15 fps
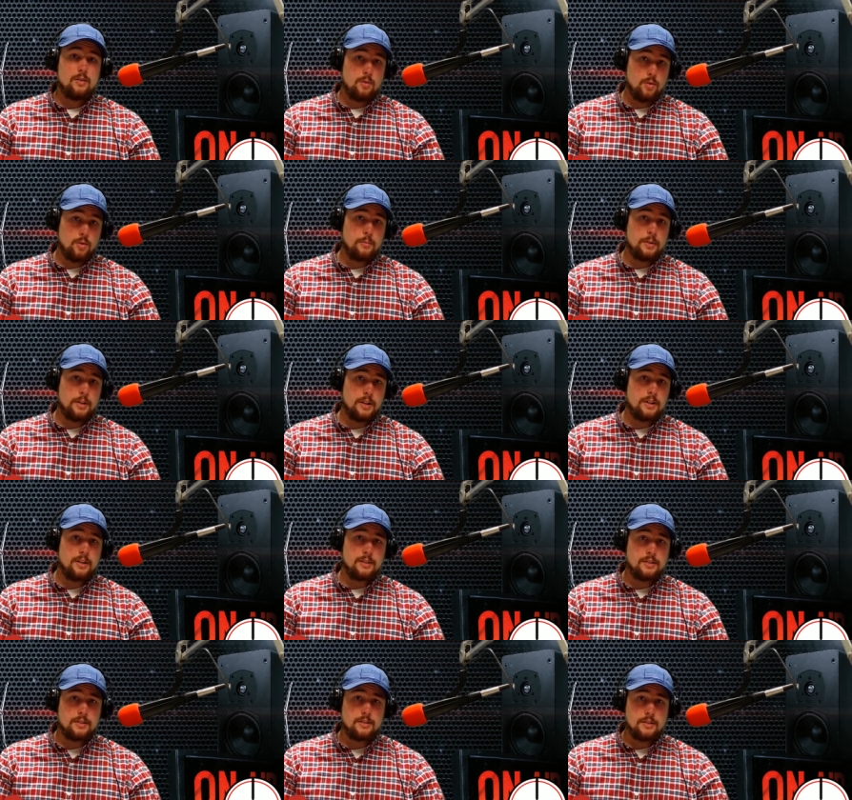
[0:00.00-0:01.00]
Normally,
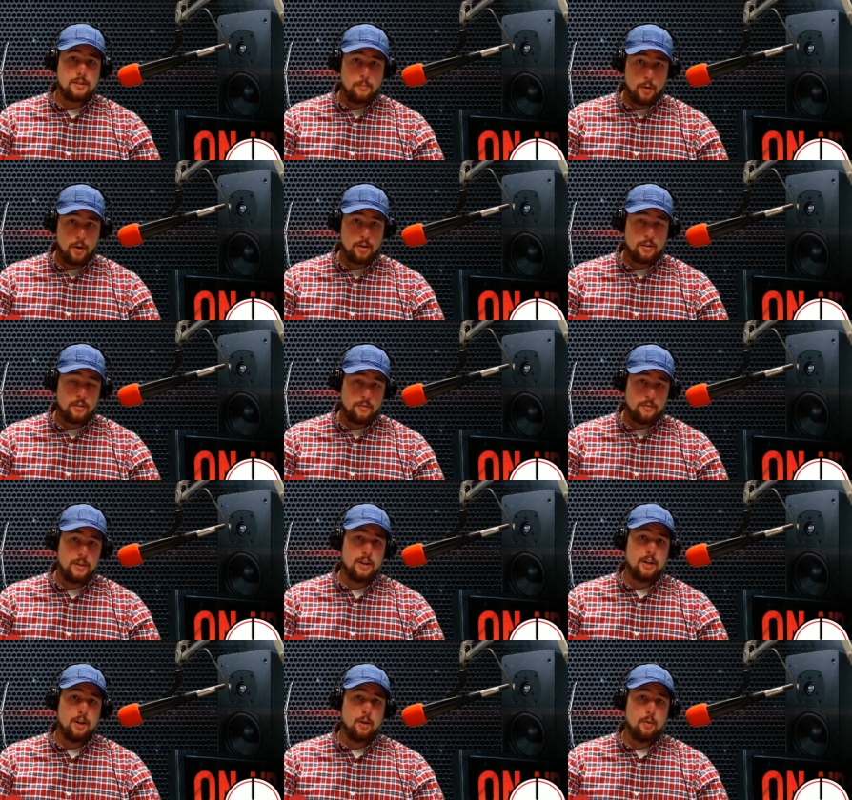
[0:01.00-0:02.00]
this is the part of the
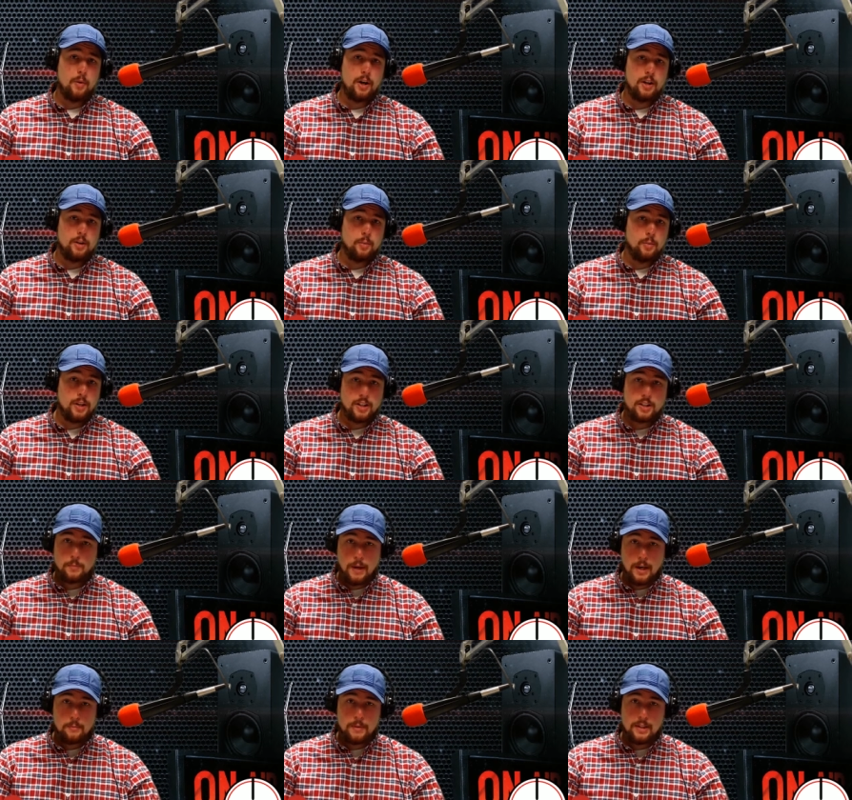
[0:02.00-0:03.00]
video where you would
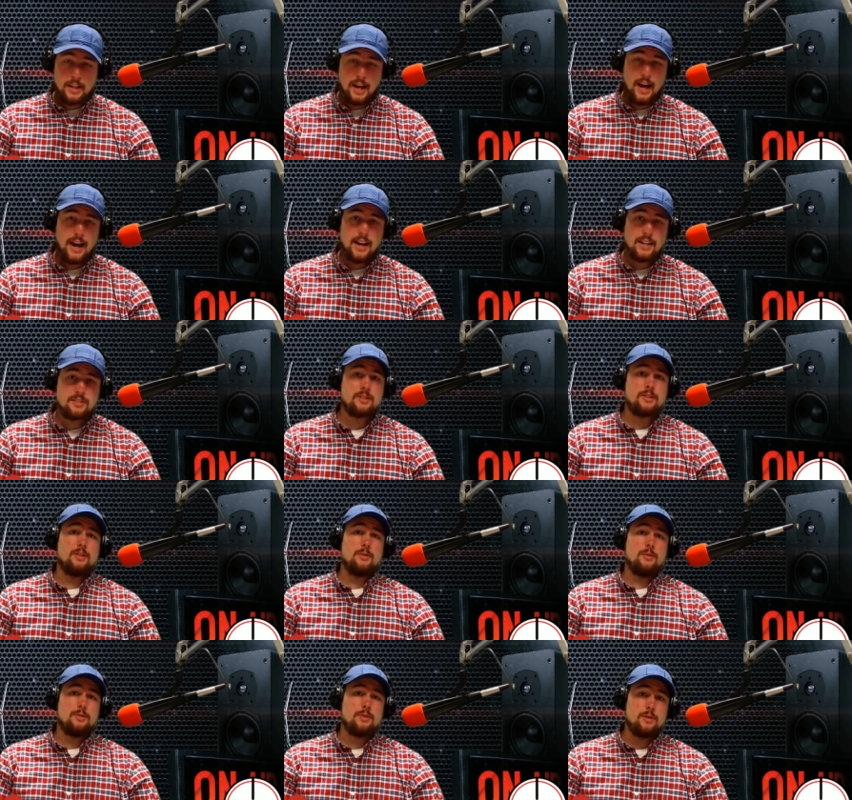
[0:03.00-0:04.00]
expect me to ask
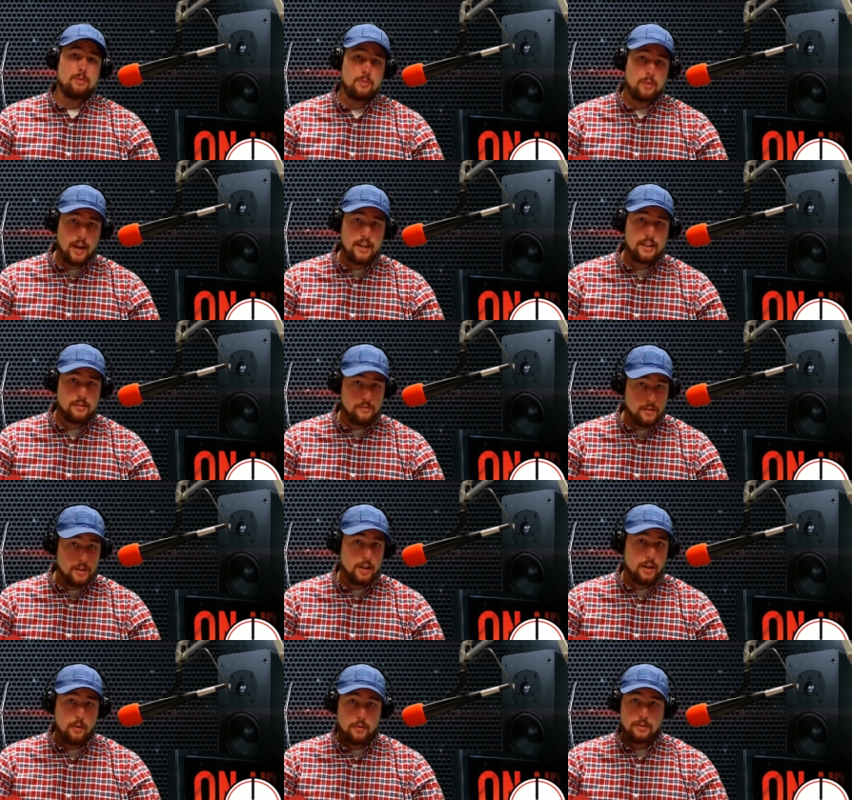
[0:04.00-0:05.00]
you to like the
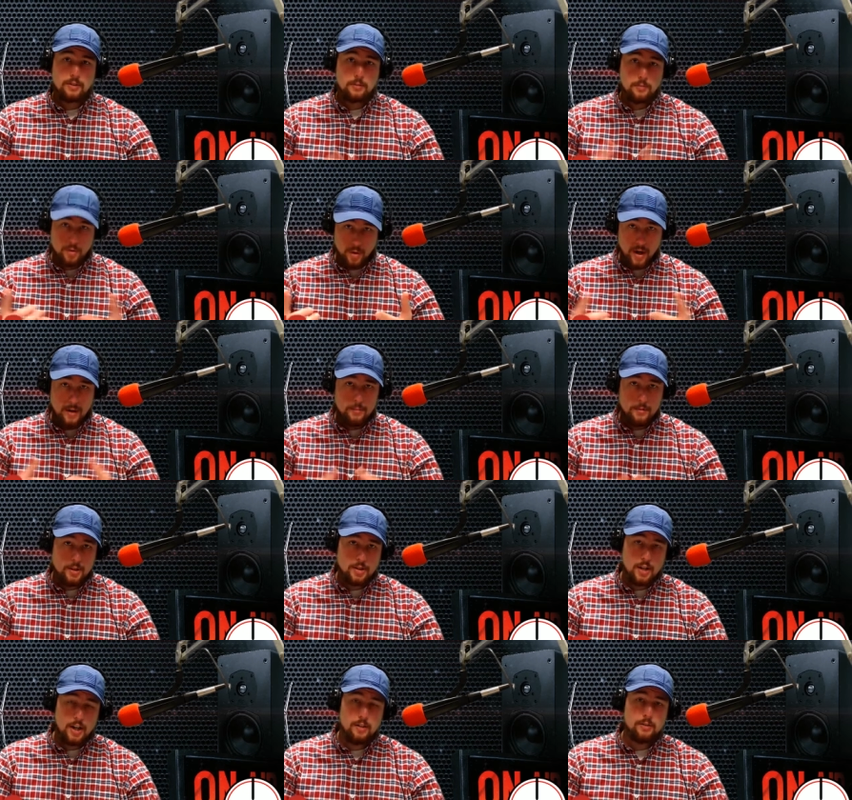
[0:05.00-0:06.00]
video and subscribe to the
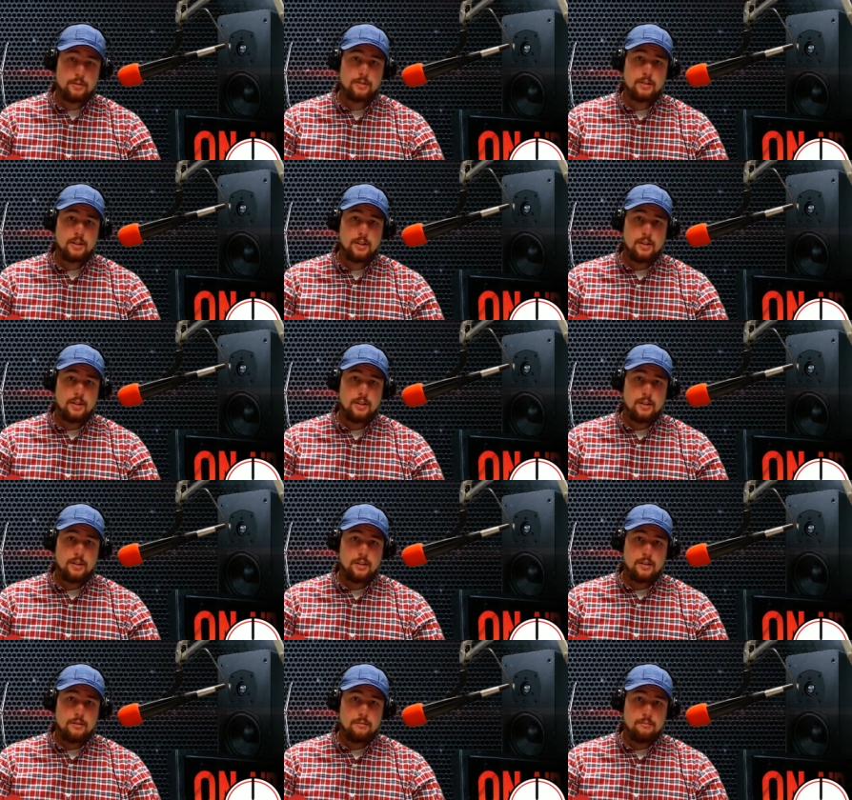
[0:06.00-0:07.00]
channel,
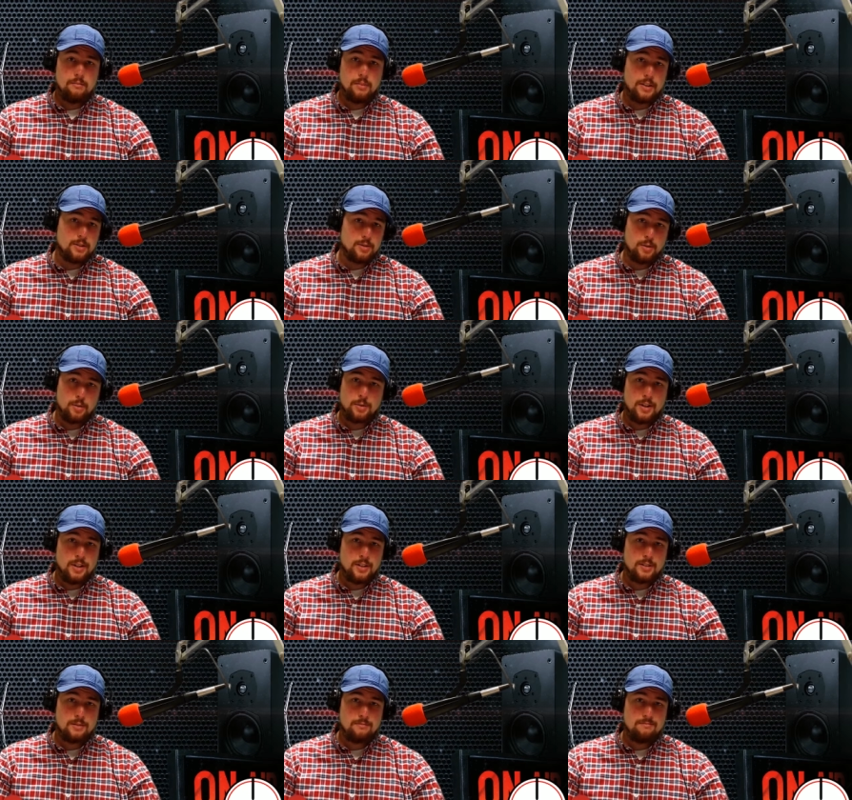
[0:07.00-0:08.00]
but the truth
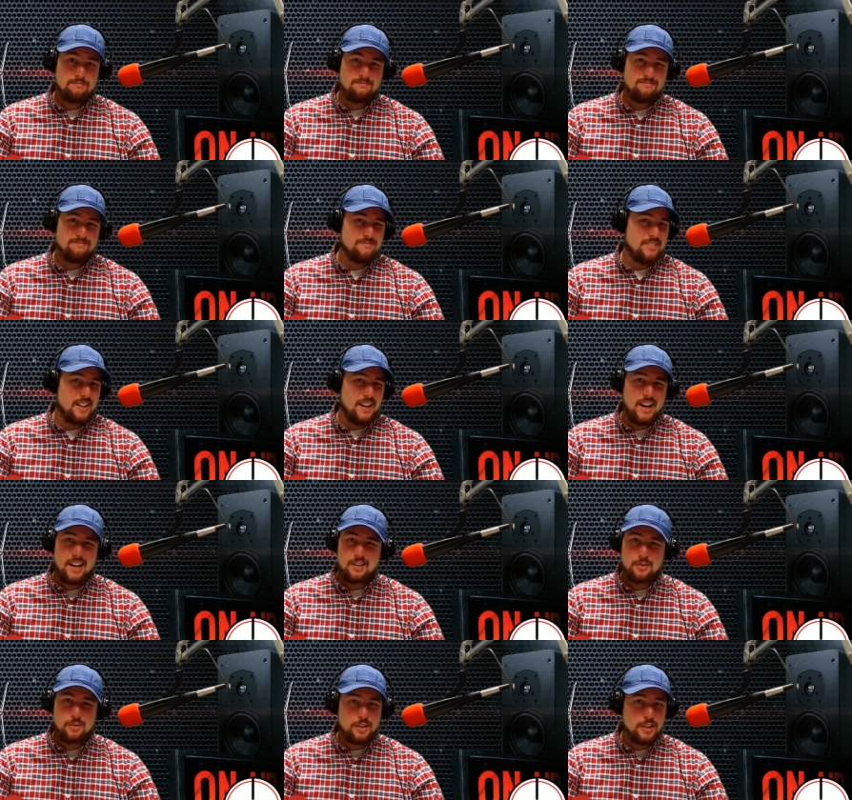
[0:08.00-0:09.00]
is, I
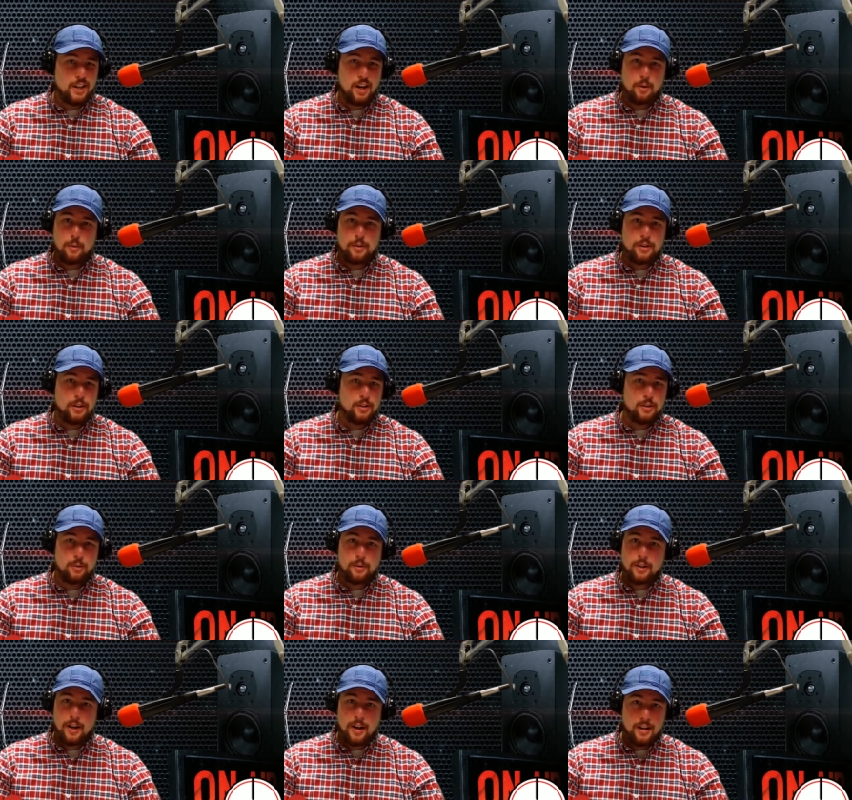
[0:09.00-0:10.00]
don't really care whether you do
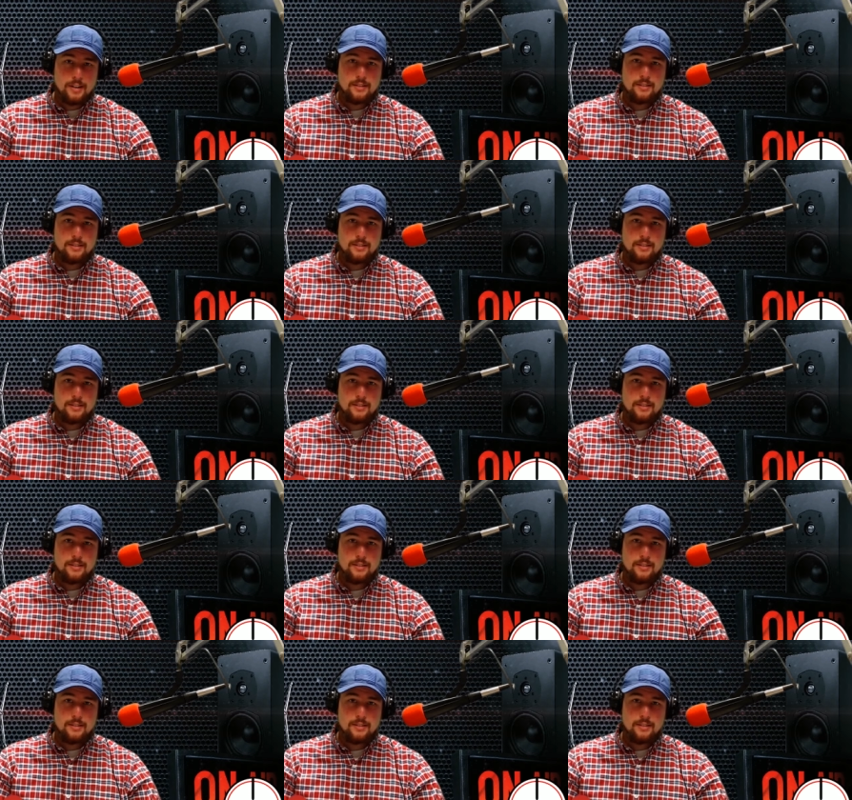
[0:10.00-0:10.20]
or not.